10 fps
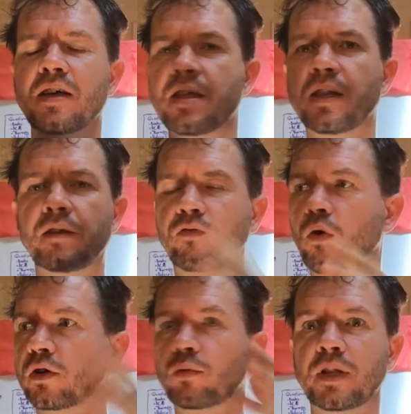And then, of
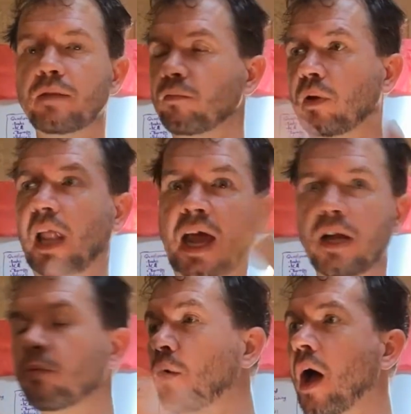course, when
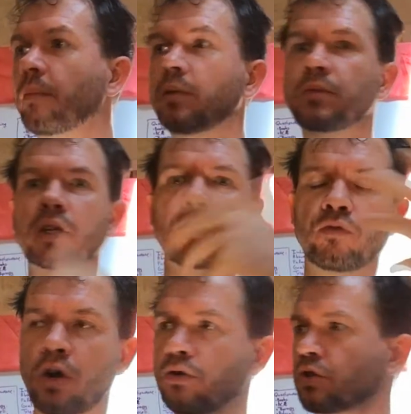land problems and
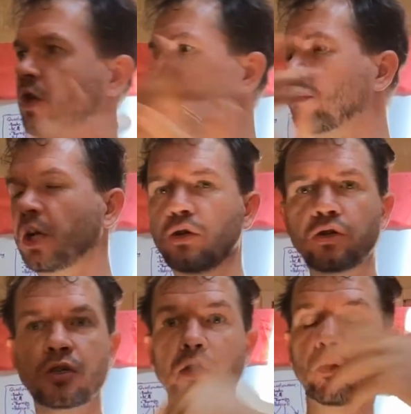erosion and
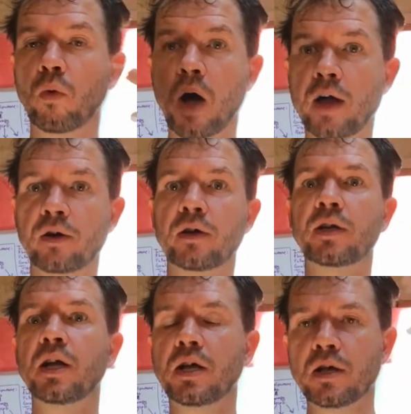pollution in the water
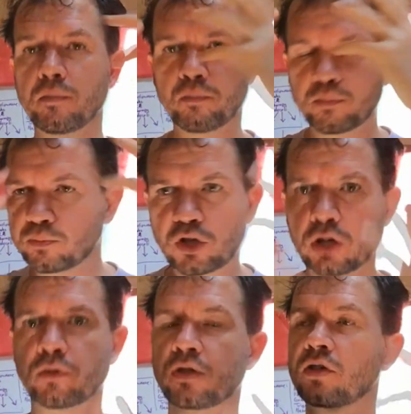and
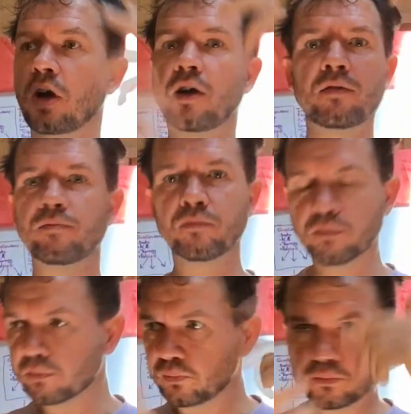children start
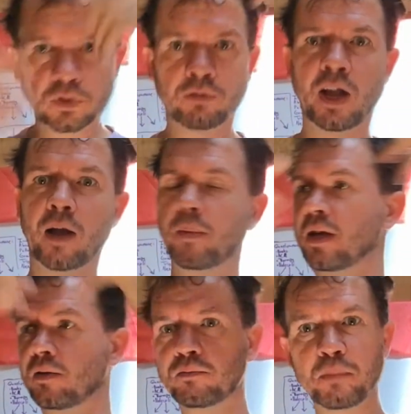
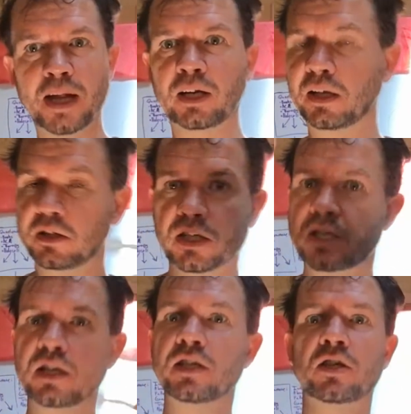developing mental
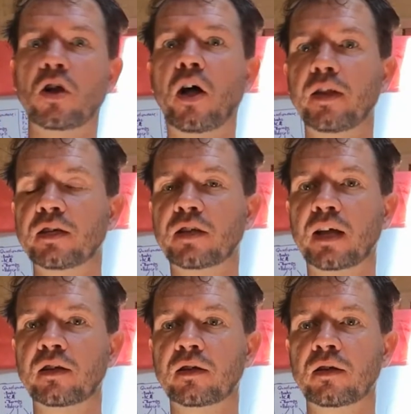illnesses and all this,
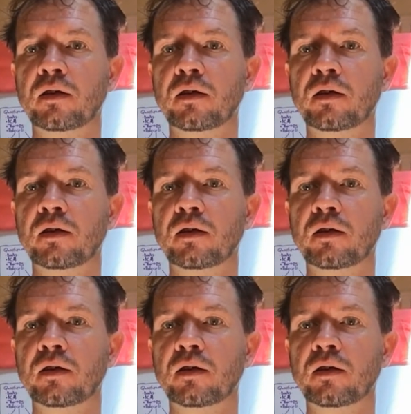like,